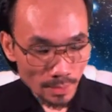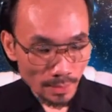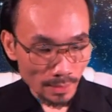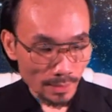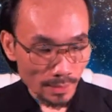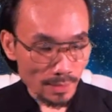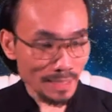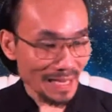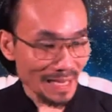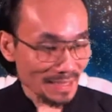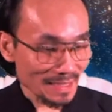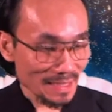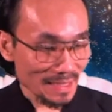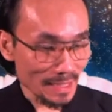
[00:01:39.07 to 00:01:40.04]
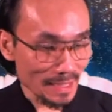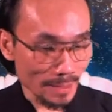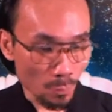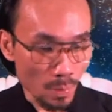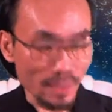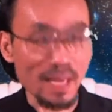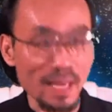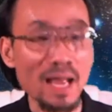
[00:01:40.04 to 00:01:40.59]
let's see
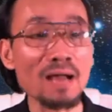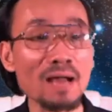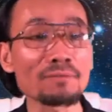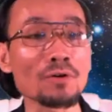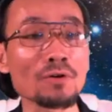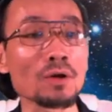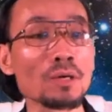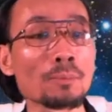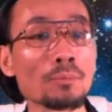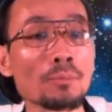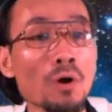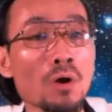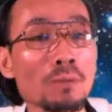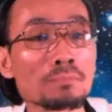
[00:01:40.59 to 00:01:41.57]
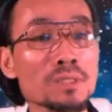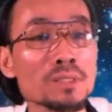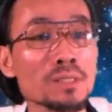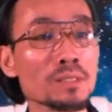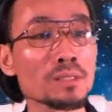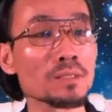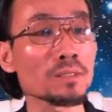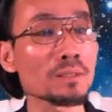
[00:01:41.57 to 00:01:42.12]
what I have on the
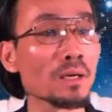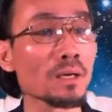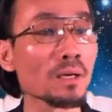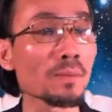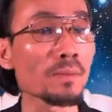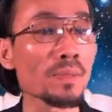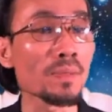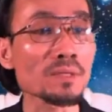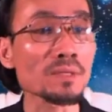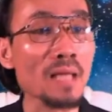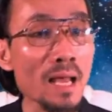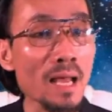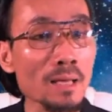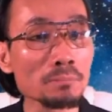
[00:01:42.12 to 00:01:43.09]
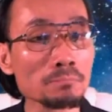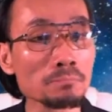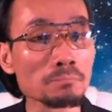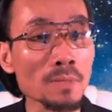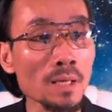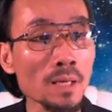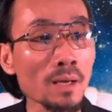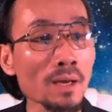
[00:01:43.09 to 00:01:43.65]
prompter this time.
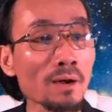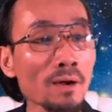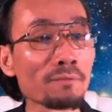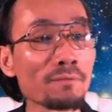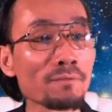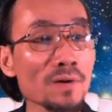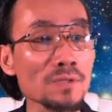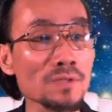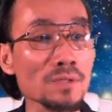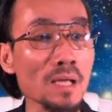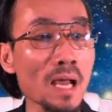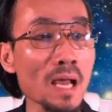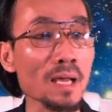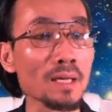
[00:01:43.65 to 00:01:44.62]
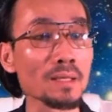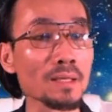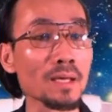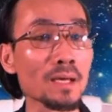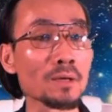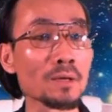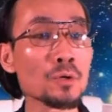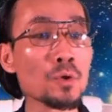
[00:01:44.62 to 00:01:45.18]
First,
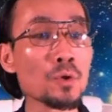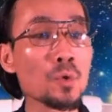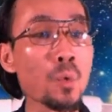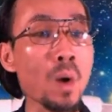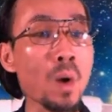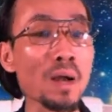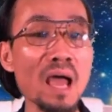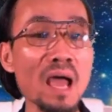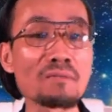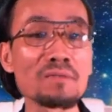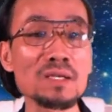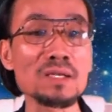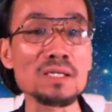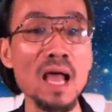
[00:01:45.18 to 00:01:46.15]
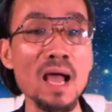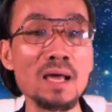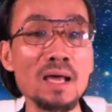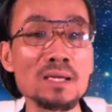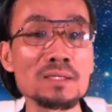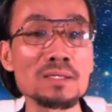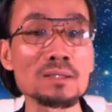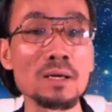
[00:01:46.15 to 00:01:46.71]
I do want to
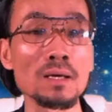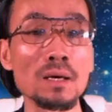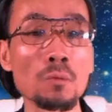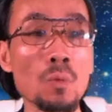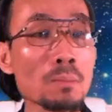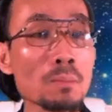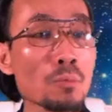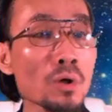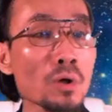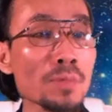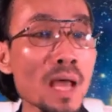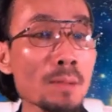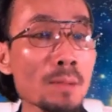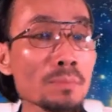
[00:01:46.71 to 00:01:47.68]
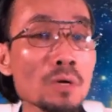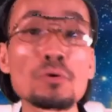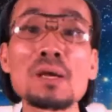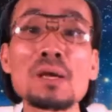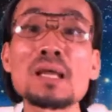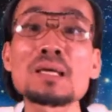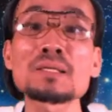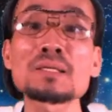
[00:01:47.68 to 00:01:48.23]
emphasize one more time the
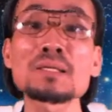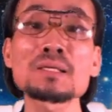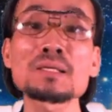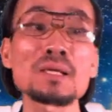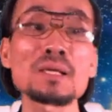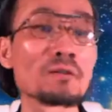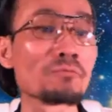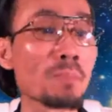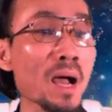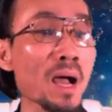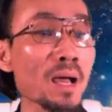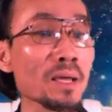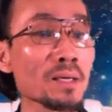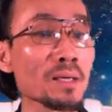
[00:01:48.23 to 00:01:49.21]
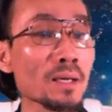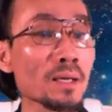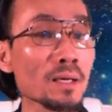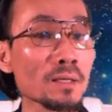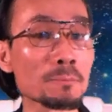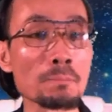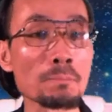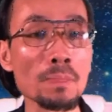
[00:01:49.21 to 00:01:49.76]
releases of
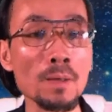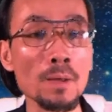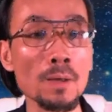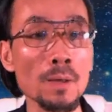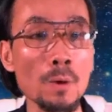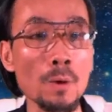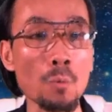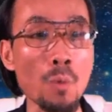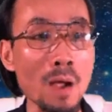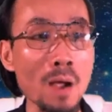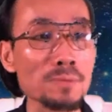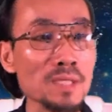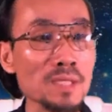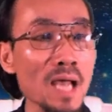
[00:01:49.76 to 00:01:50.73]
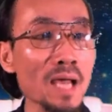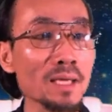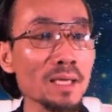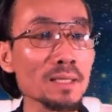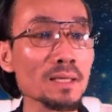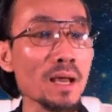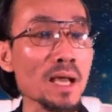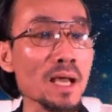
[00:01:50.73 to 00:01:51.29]
my
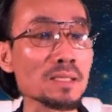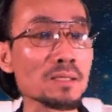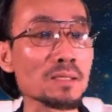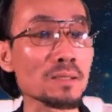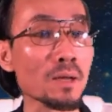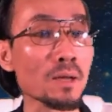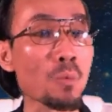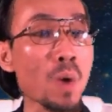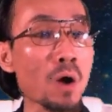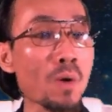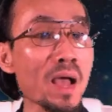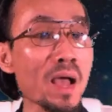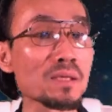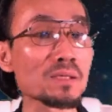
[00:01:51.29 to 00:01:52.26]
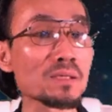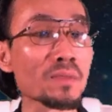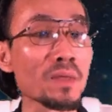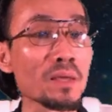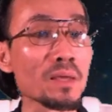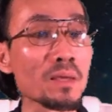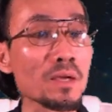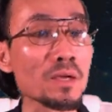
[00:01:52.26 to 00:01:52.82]
website as well as
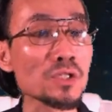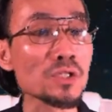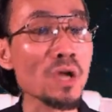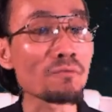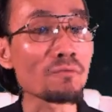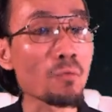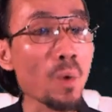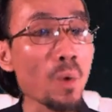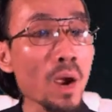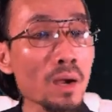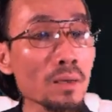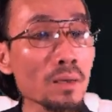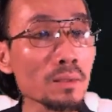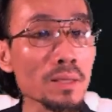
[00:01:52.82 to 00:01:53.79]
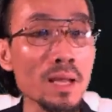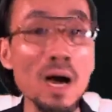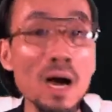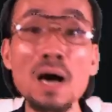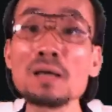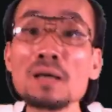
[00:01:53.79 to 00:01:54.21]
the software, the